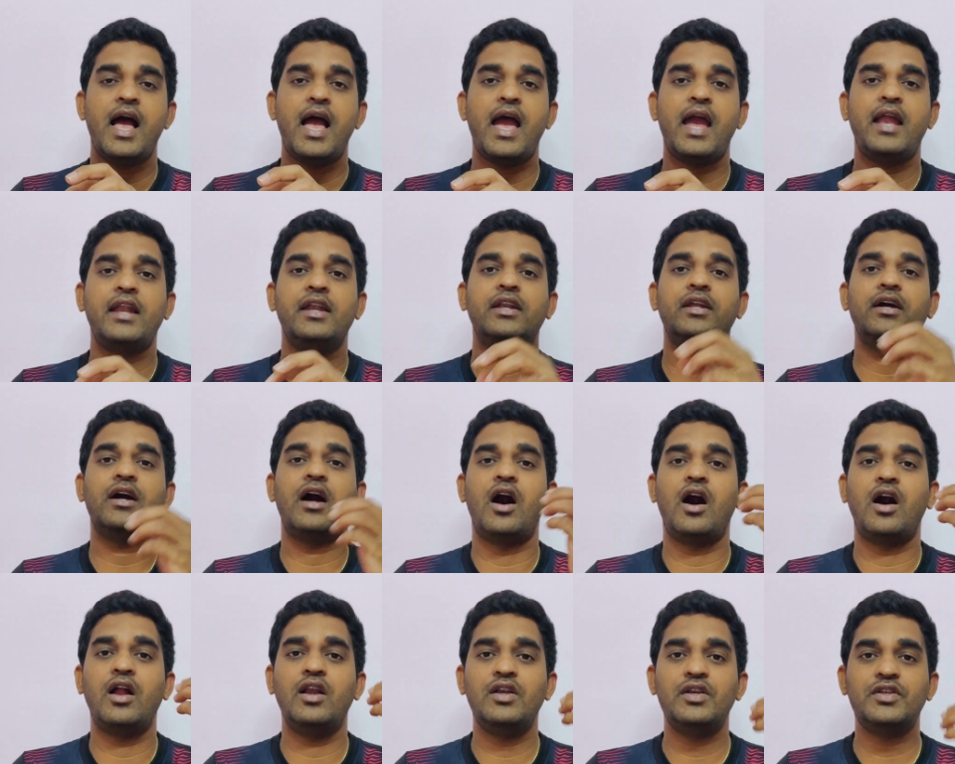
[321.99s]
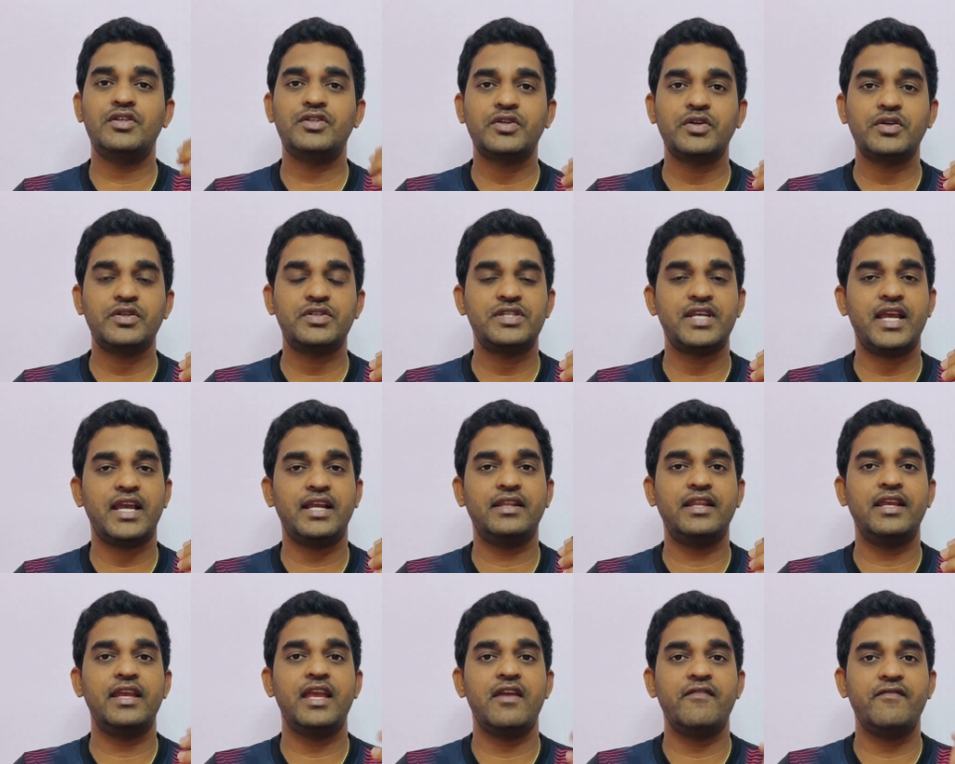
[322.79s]
and also
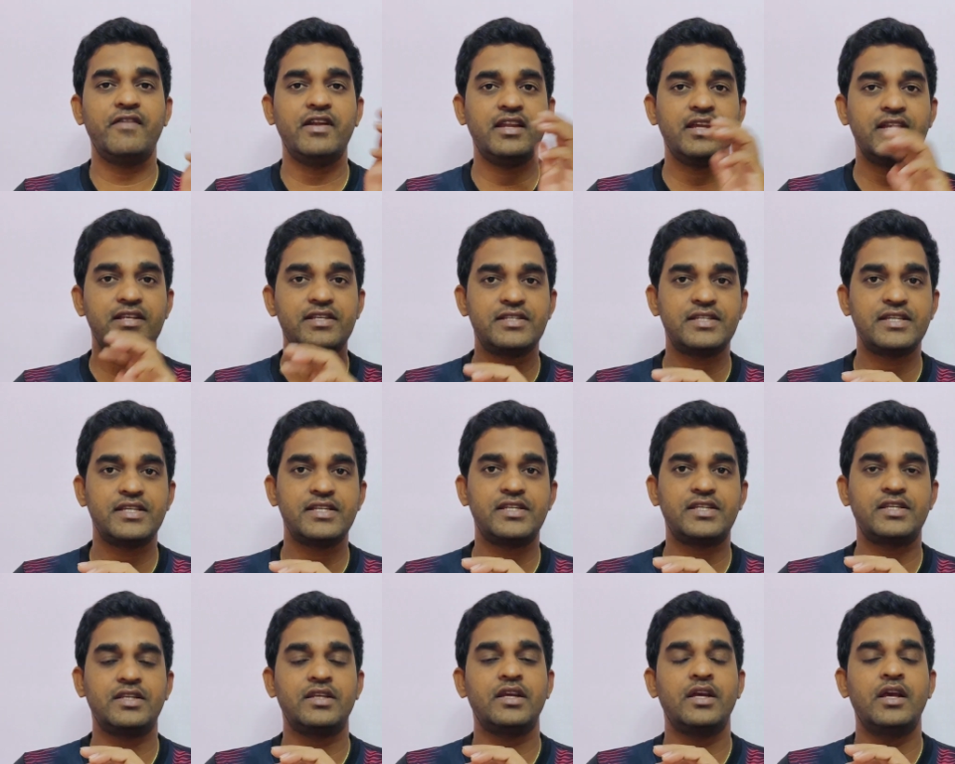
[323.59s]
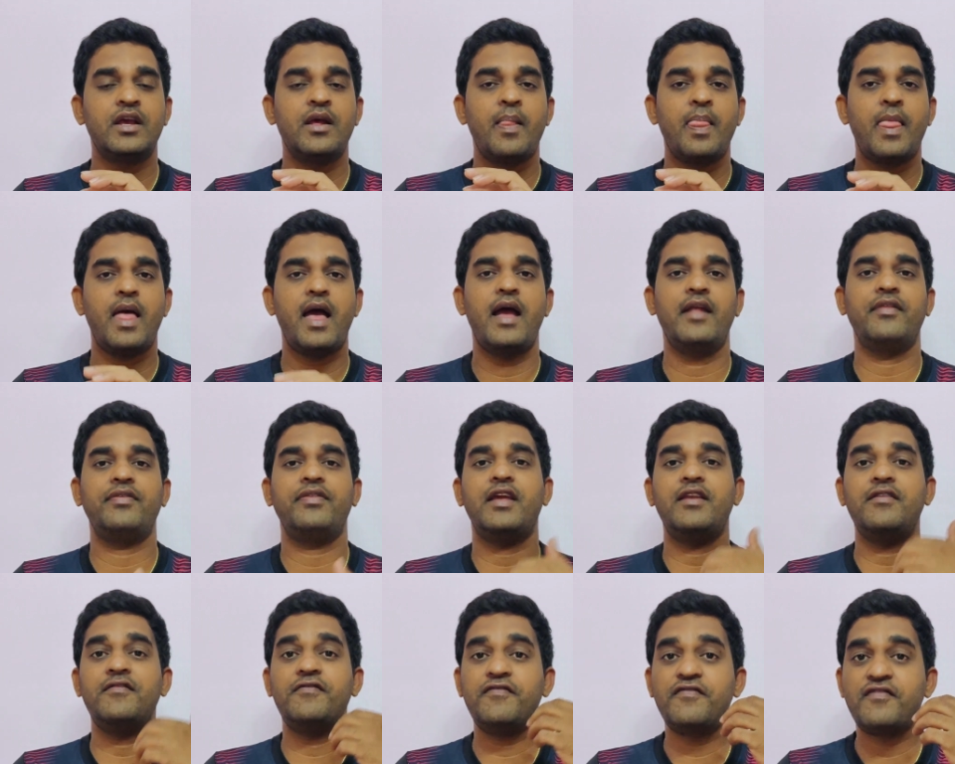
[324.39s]
check the evidences
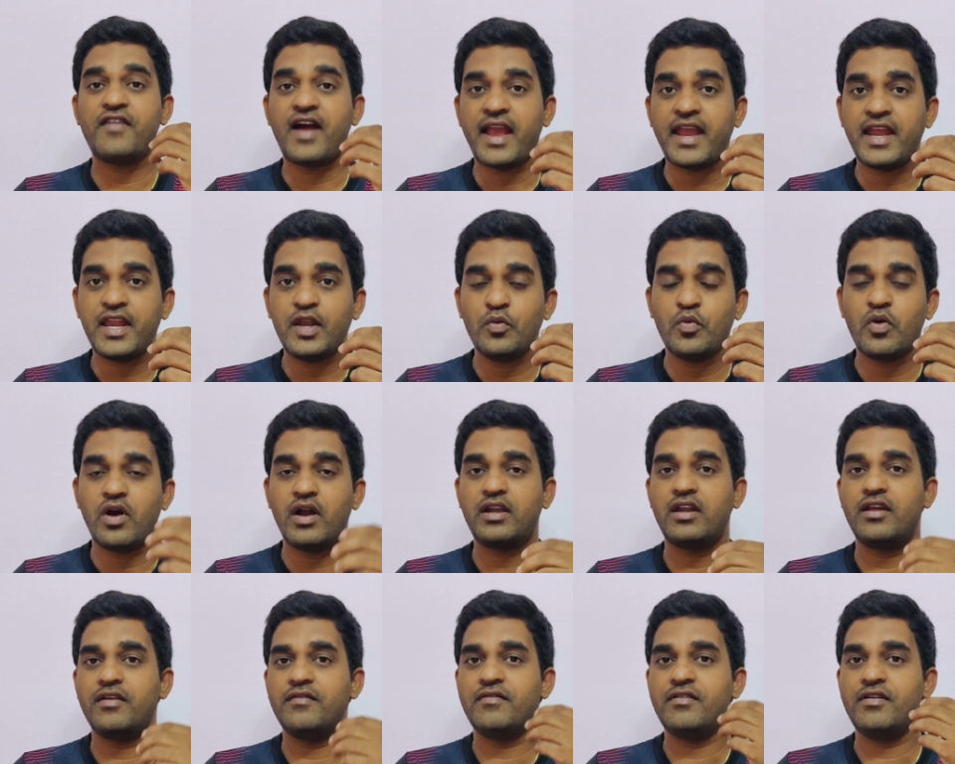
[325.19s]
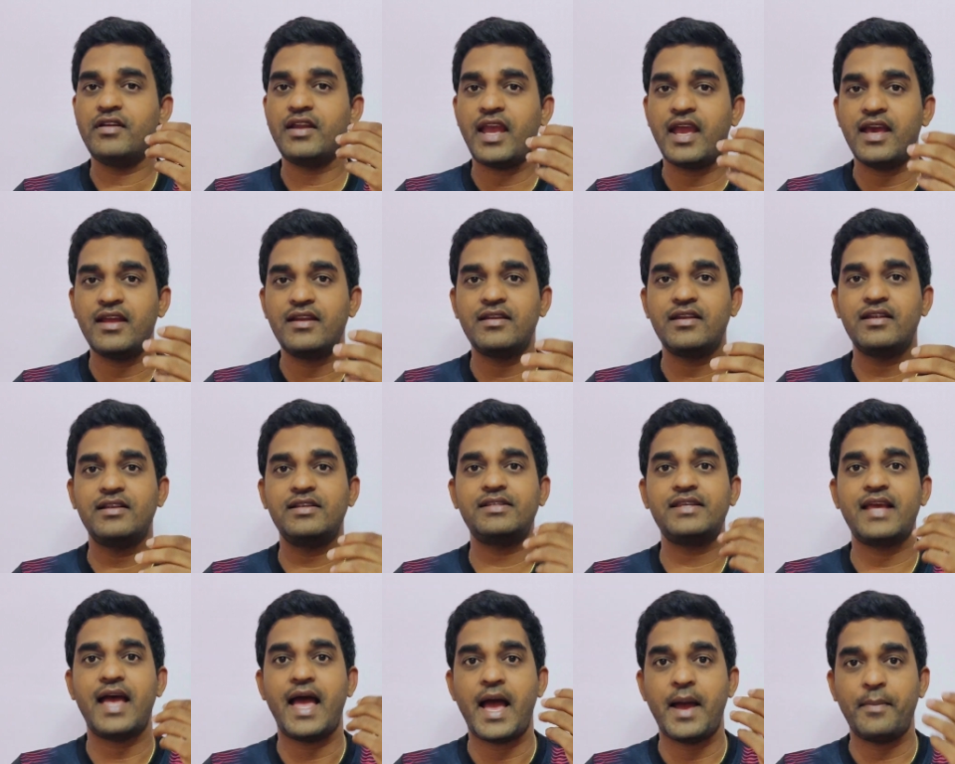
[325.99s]
and then find whatever
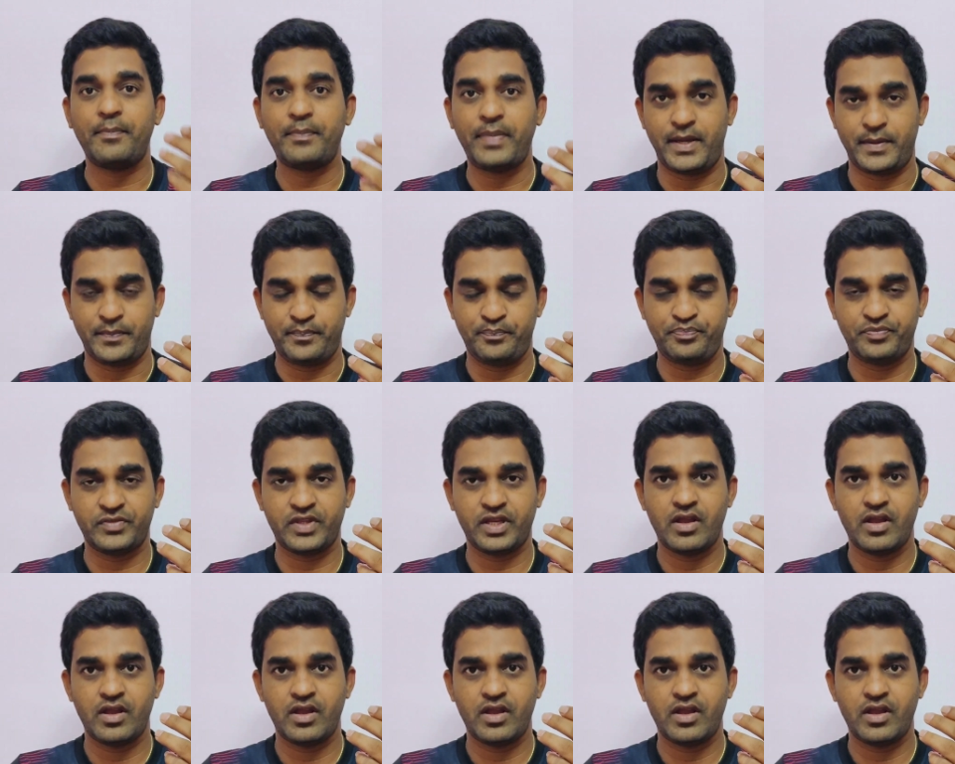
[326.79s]
errors happen.